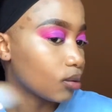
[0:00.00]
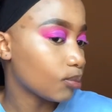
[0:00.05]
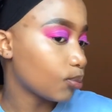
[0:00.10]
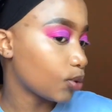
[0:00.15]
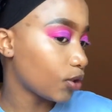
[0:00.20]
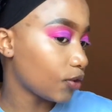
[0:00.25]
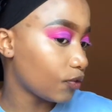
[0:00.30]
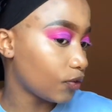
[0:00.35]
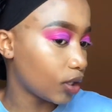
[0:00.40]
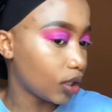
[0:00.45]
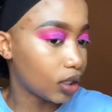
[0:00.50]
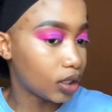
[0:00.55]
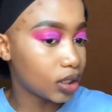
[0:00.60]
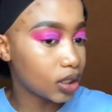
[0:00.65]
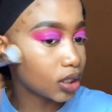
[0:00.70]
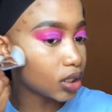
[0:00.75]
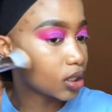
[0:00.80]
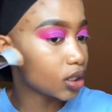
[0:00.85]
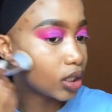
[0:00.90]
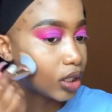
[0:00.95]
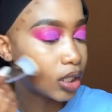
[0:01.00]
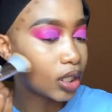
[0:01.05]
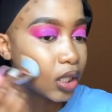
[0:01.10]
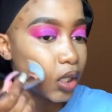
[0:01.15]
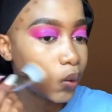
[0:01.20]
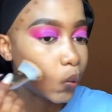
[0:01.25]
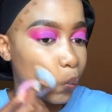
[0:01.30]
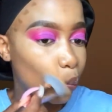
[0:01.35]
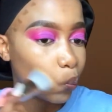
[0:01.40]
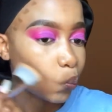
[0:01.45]
Perfect.
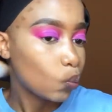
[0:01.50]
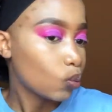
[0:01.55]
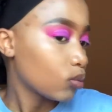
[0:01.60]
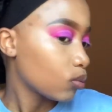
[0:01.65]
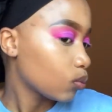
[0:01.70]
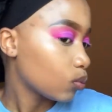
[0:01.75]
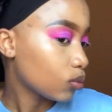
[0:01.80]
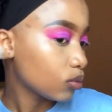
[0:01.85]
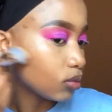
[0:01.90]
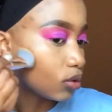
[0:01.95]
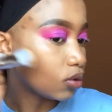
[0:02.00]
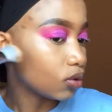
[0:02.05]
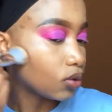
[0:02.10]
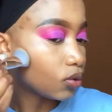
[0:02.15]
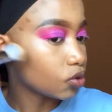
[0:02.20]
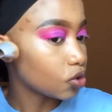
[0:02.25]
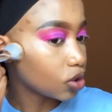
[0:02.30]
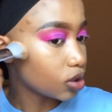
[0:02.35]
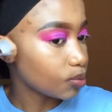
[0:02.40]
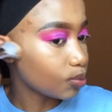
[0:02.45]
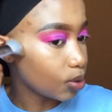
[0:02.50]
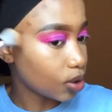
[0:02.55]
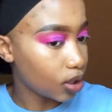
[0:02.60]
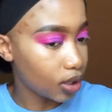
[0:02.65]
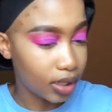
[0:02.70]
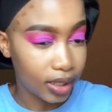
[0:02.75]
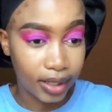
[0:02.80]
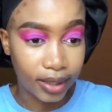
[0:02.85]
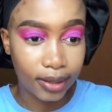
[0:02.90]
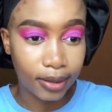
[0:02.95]
You know, just put
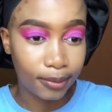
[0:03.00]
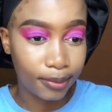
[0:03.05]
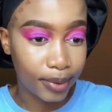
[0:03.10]
a little